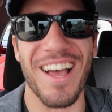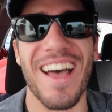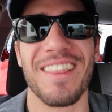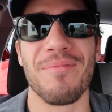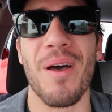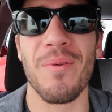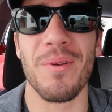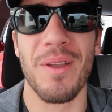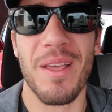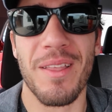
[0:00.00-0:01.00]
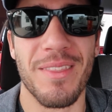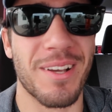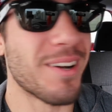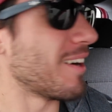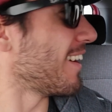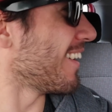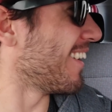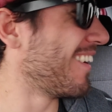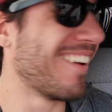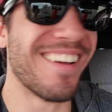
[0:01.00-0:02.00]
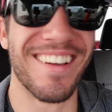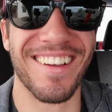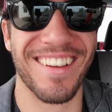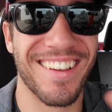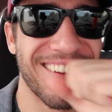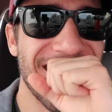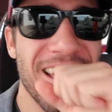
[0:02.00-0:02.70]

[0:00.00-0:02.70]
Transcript: at the moment, The